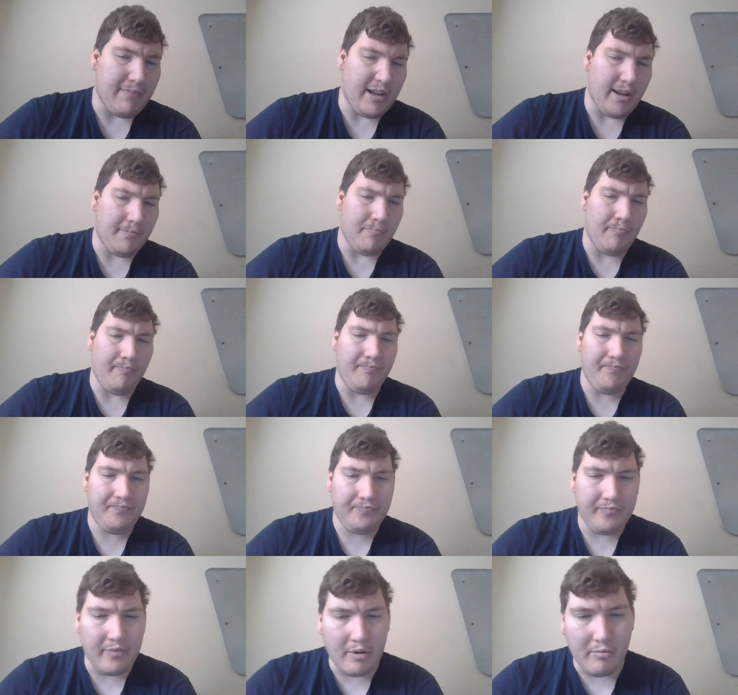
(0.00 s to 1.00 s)
Pim.
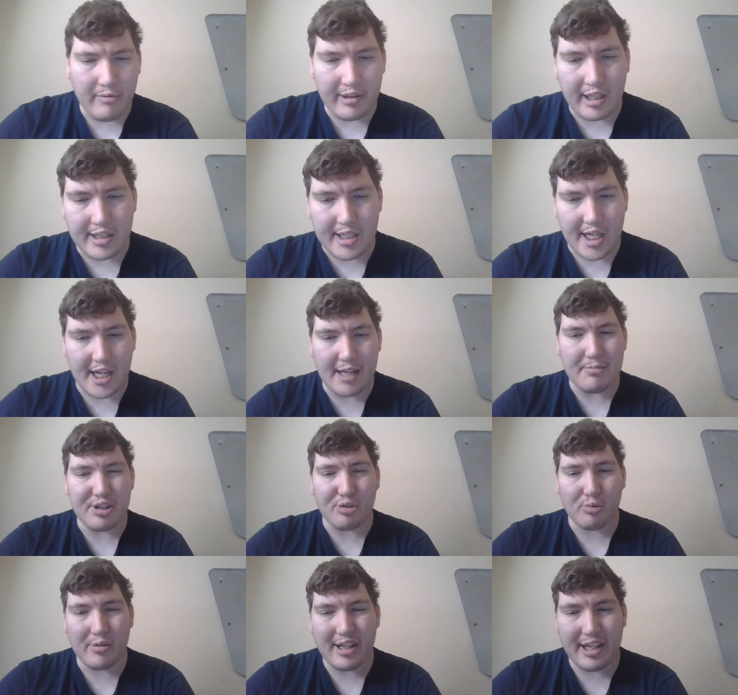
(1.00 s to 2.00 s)
When the time
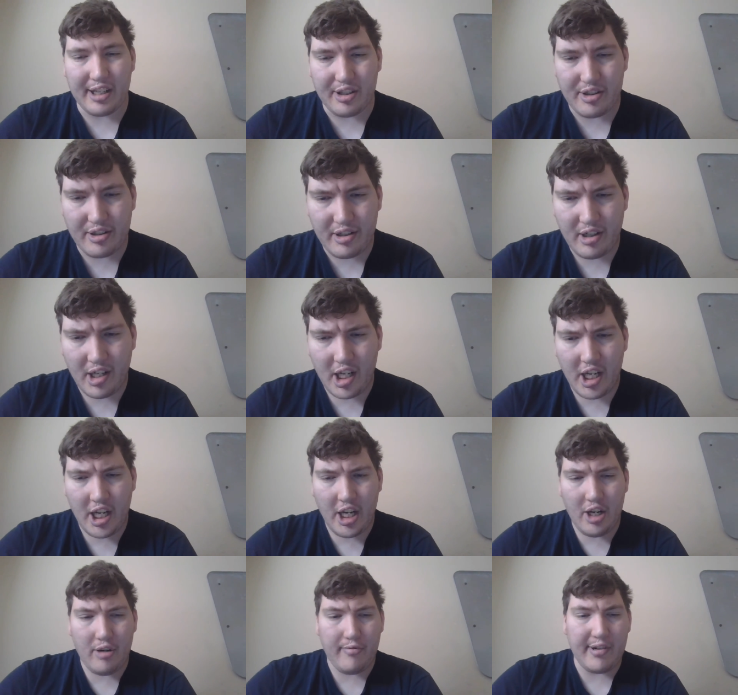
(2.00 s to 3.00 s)
is right,
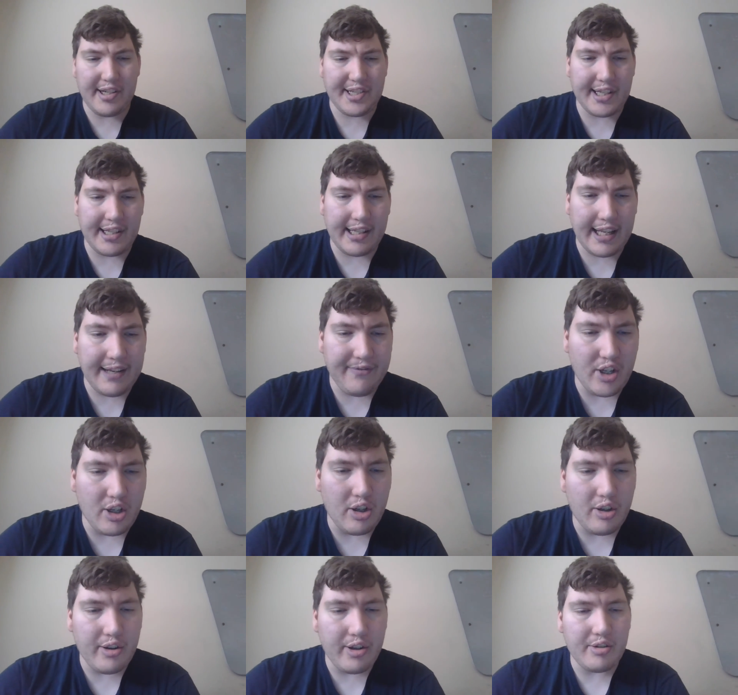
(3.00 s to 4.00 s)
we shall have
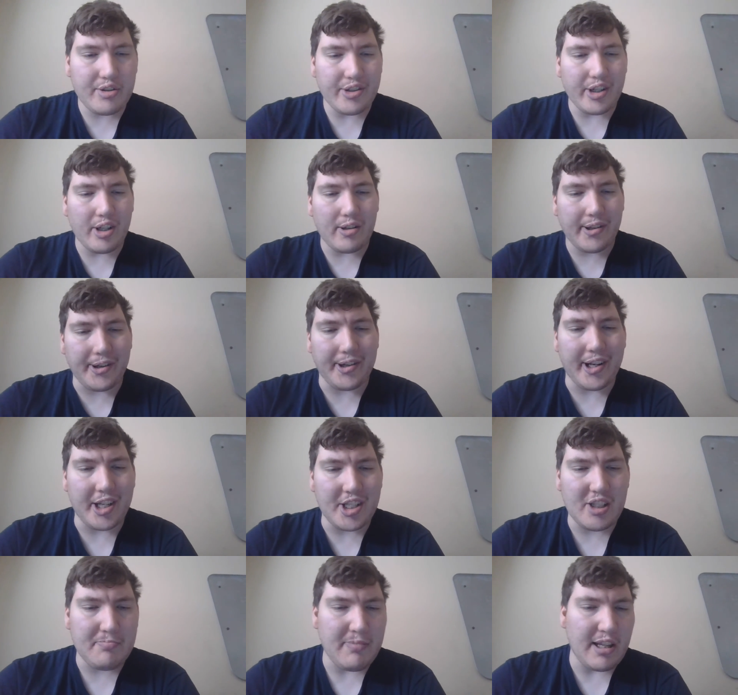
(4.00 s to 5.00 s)
all those
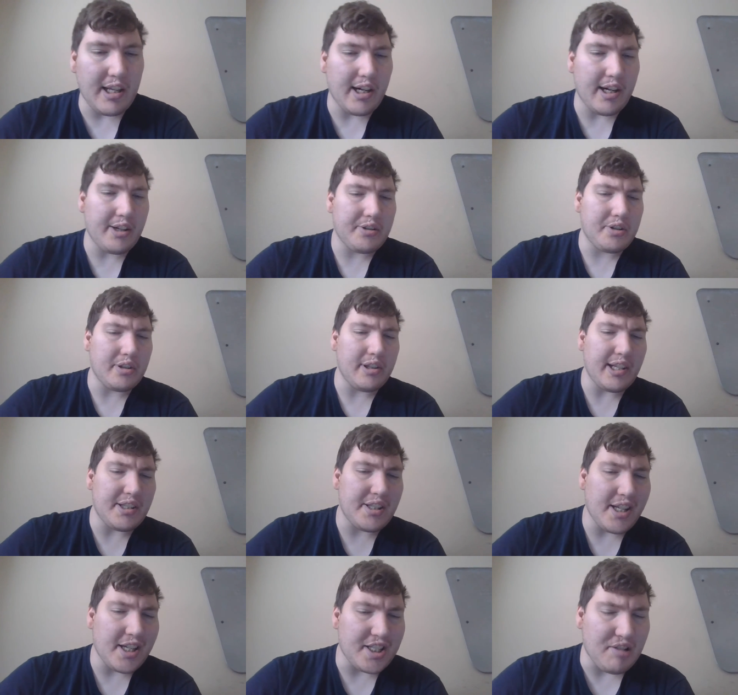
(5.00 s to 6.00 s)
alternates be utterly
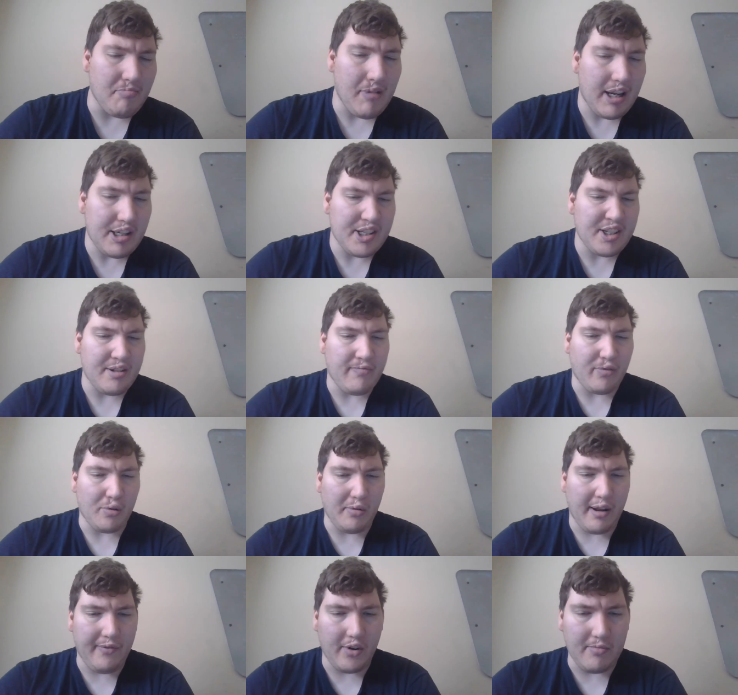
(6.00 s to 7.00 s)
decimated
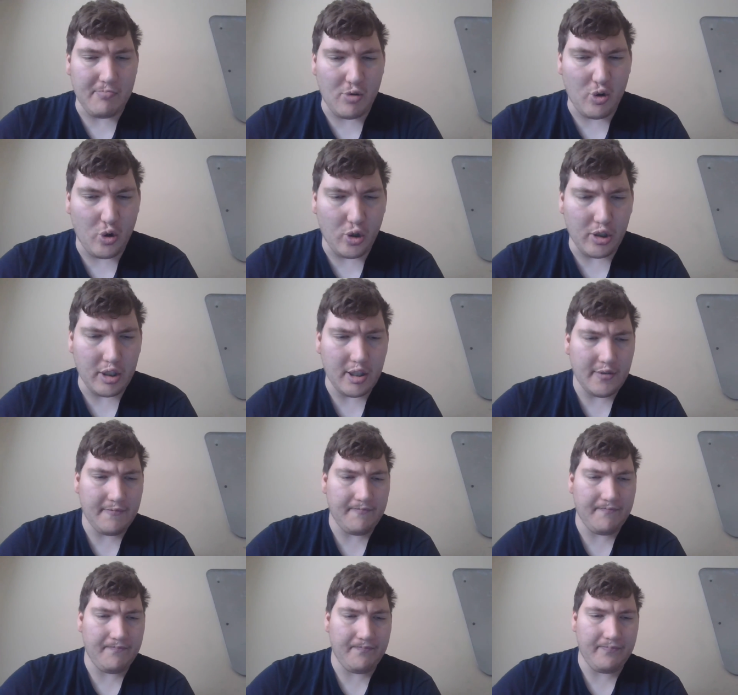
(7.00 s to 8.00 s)
forevermore.
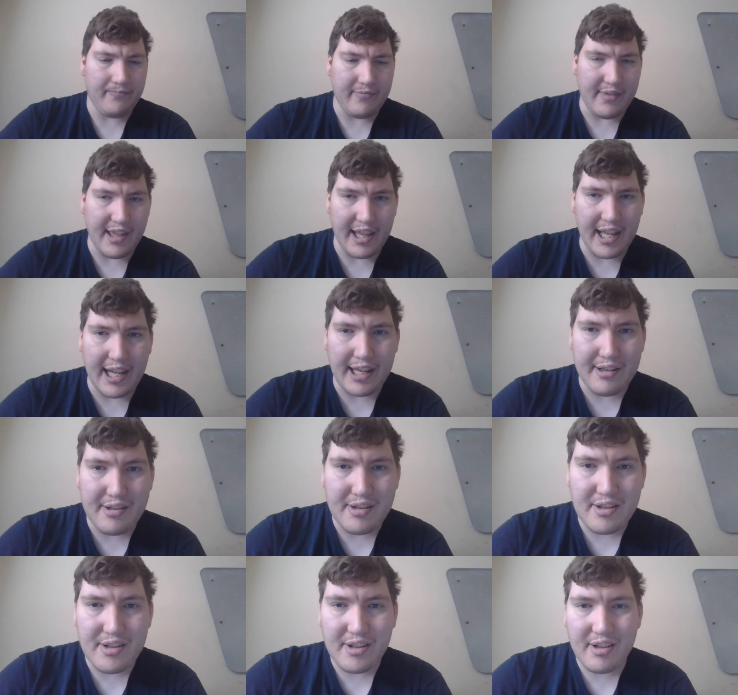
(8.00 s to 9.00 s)
The
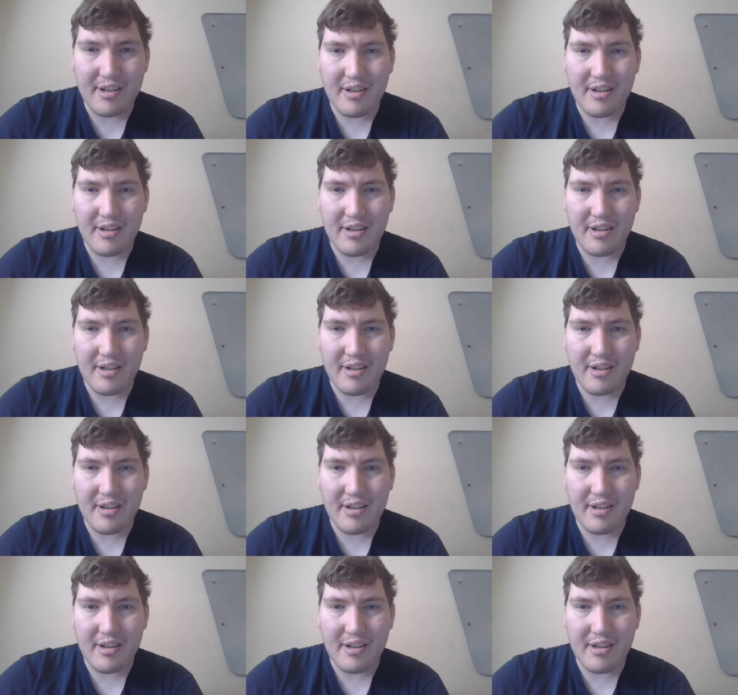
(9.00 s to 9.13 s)
end.